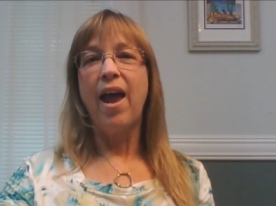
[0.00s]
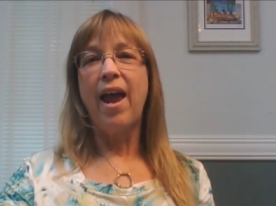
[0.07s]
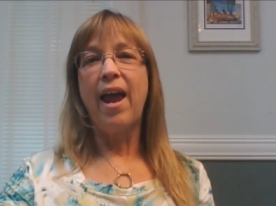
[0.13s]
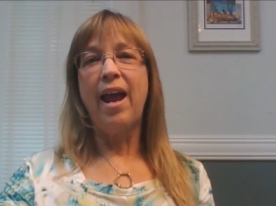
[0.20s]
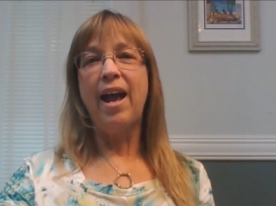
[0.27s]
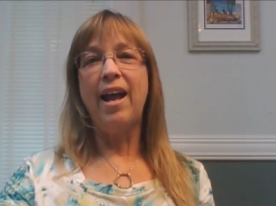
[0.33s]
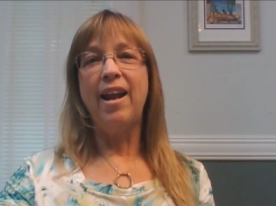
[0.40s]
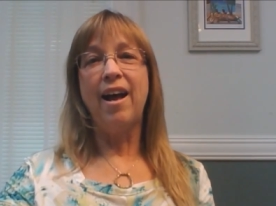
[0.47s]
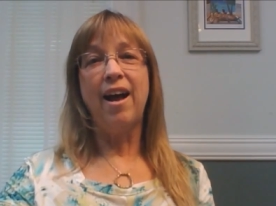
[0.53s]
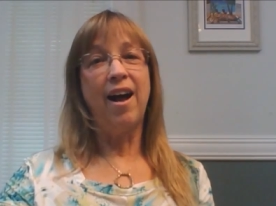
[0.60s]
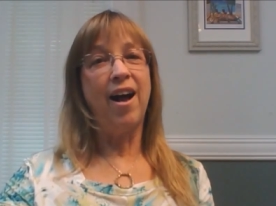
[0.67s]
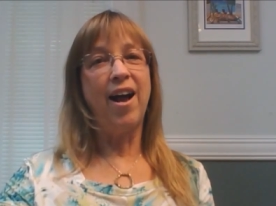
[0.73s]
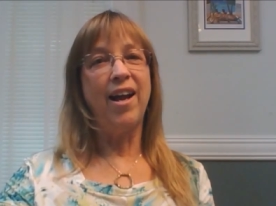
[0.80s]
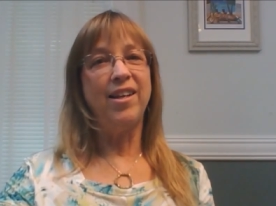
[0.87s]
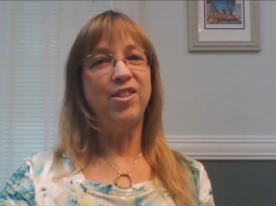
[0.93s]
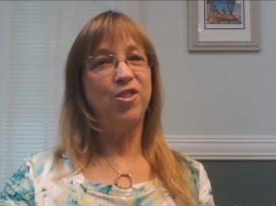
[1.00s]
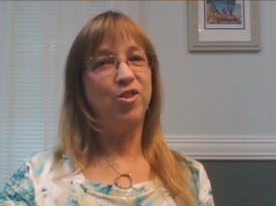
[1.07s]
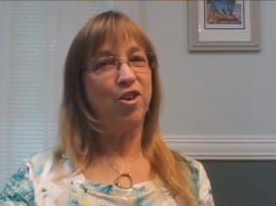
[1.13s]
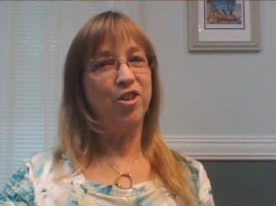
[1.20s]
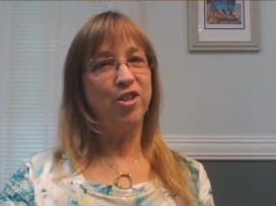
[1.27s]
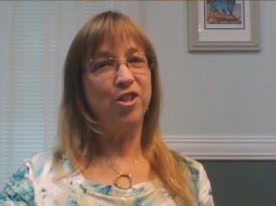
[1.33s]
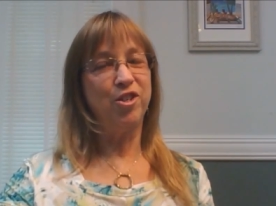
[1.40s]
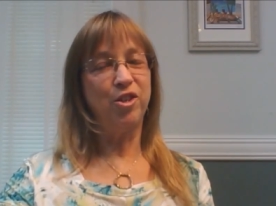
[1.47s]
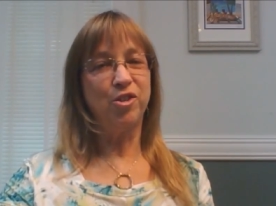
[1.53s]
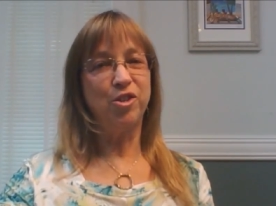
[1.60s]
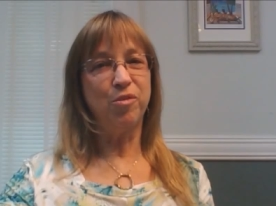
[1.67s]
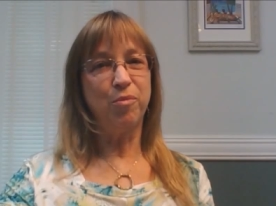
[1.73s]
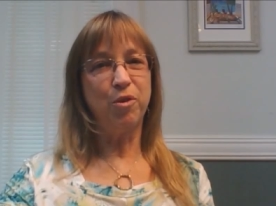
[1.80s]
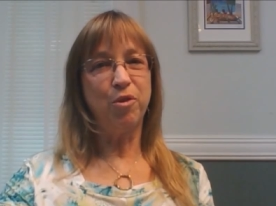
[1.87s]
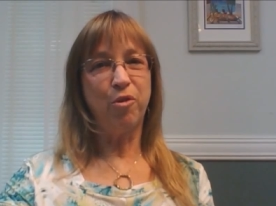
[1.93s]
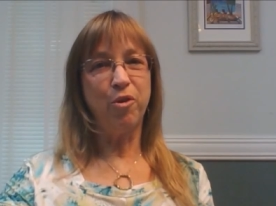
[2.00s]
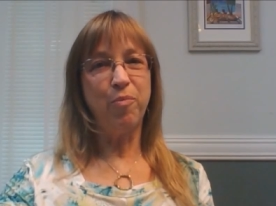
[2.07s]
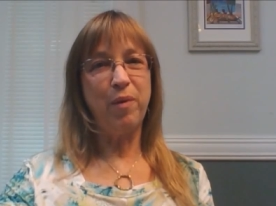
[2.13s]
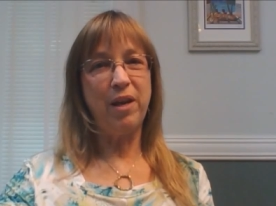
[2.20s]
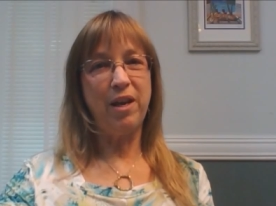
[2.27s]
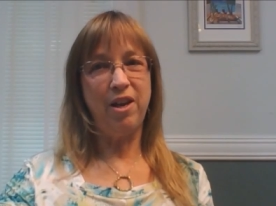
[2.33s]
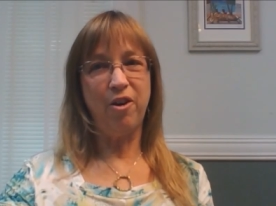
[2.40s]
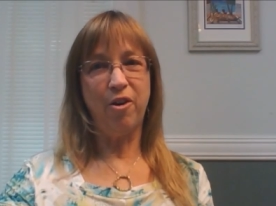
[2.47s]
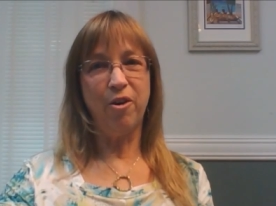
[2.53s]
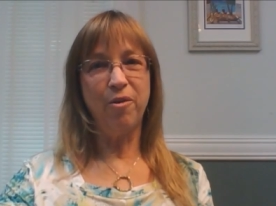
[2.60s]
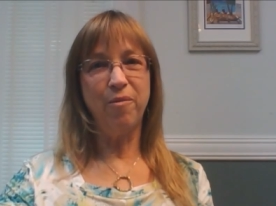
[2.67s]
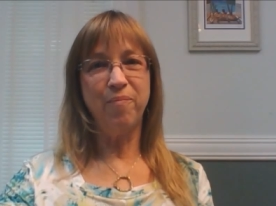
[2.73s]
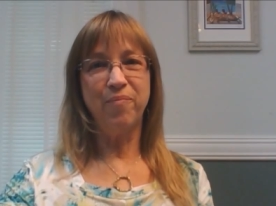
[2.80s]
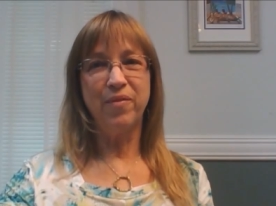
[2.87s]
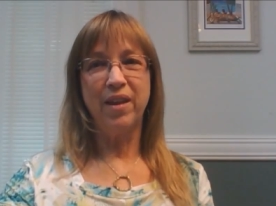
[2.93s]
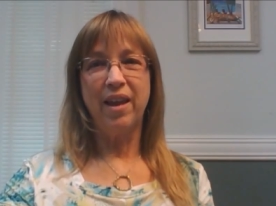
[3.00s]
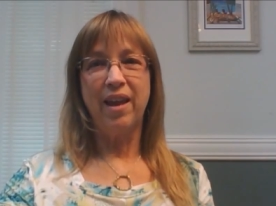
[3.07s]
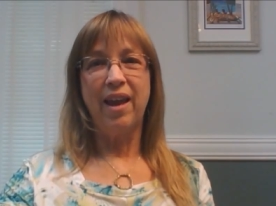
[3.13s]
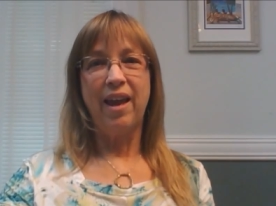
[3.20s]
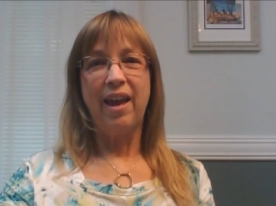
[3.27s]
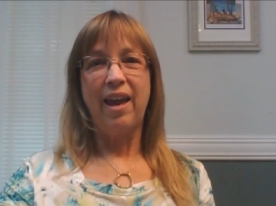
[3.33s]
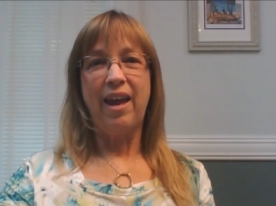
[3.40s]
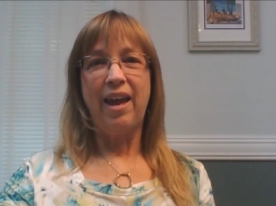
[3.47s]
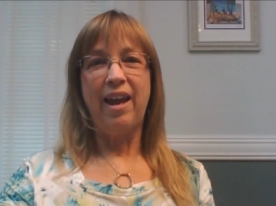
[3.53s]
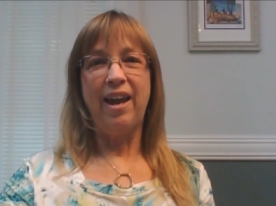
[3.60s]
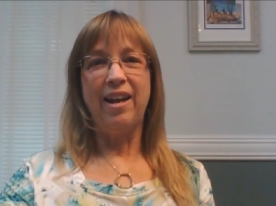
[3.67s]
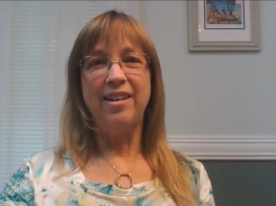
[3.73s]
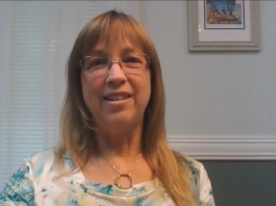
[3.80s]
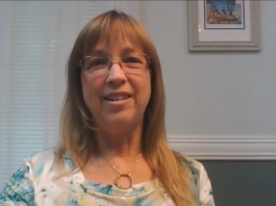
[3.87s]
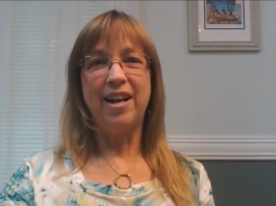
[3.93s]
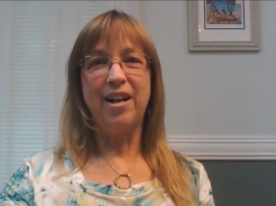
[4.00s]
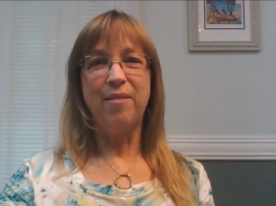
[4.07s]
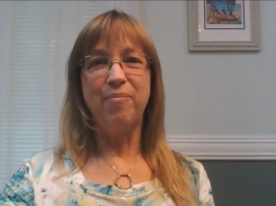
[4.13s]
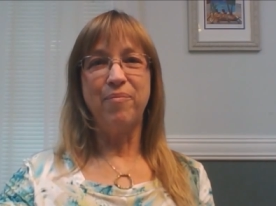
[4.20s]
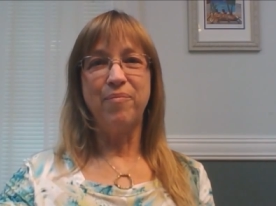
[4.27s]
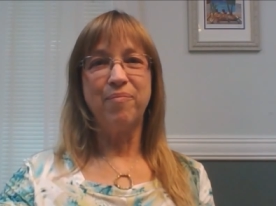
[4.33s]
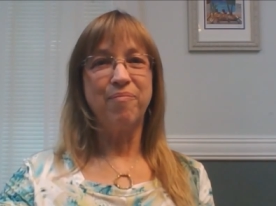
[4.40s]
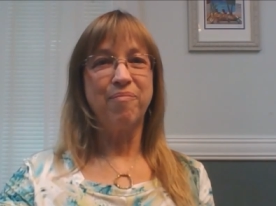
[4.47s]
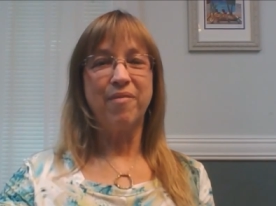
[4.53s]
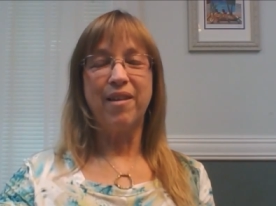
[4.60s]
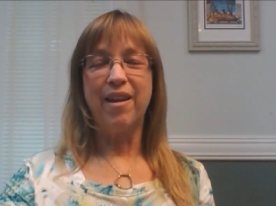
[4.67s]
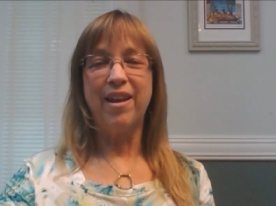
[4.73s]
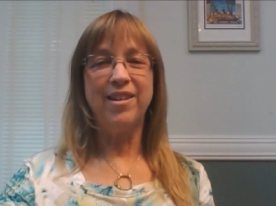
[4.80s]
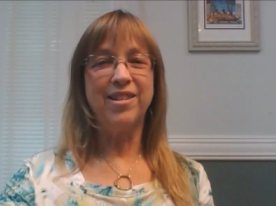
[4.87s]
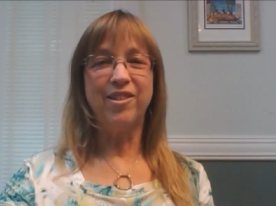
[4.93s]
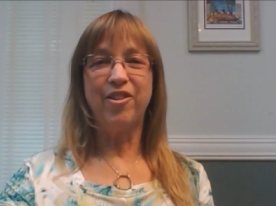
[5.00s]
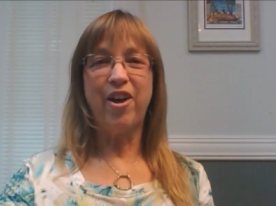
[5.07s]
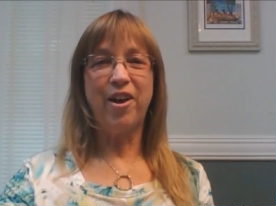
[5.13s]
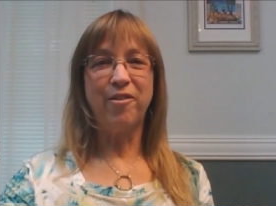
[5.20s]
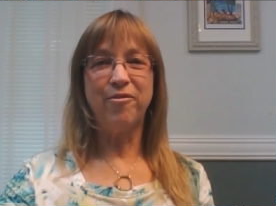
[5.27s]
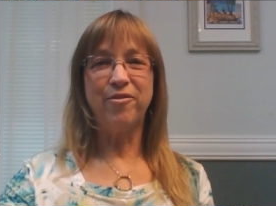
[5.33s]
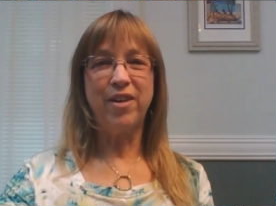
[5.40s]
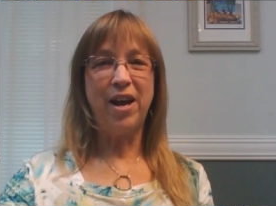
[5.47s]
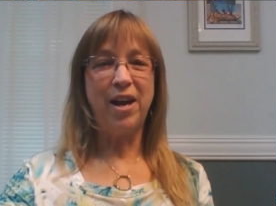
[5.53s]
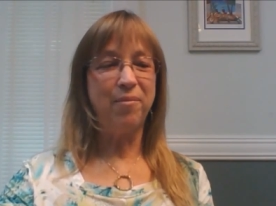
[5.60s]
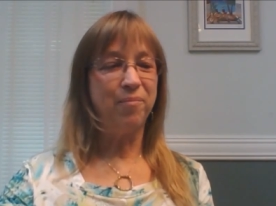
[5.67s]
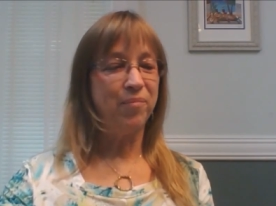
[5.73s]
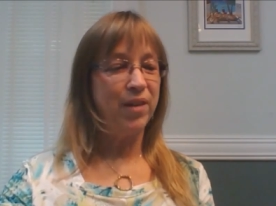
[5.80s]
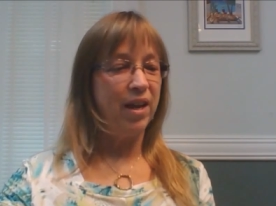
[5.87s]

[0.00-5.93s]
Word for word: and I started a dulcimer group here, and um, it's a lot of fun.